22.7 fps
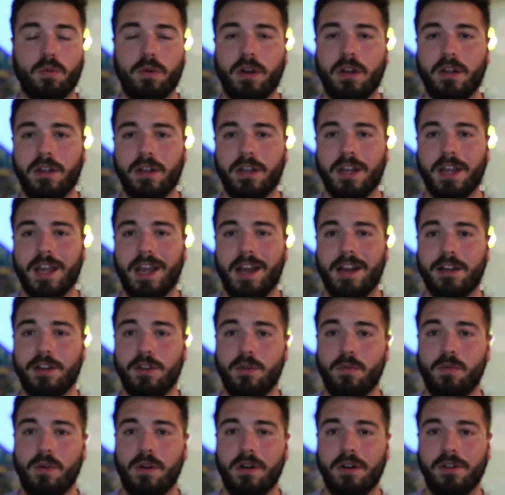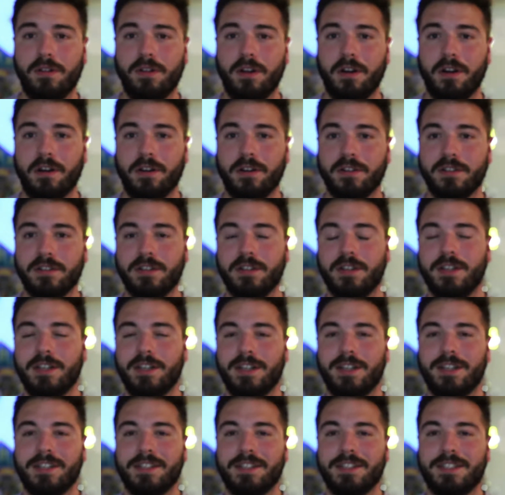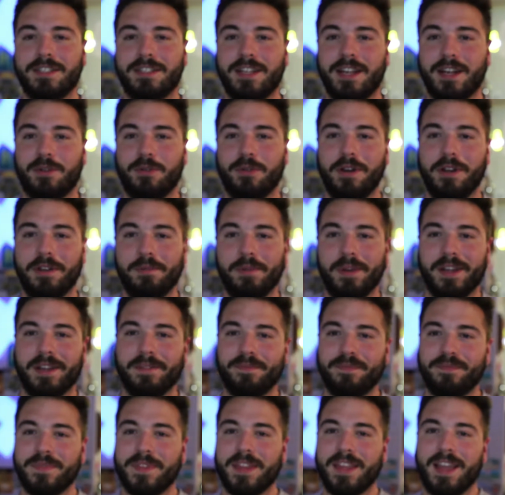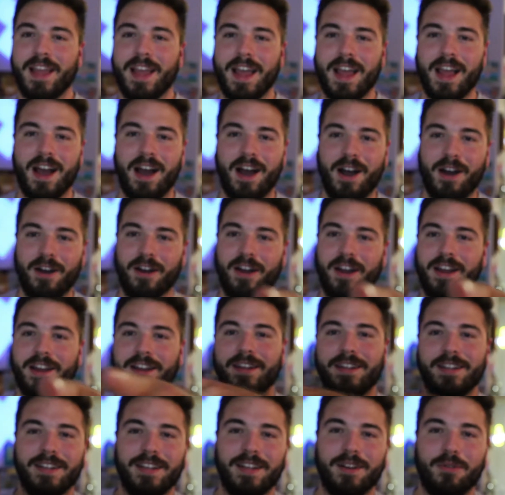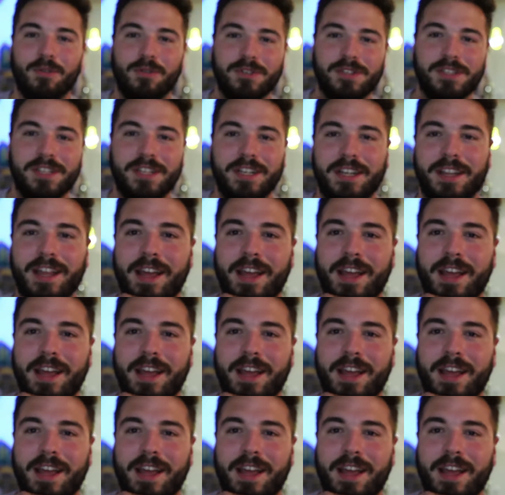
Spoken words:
willing and you want to learn, stick with me. Alright, we'll see you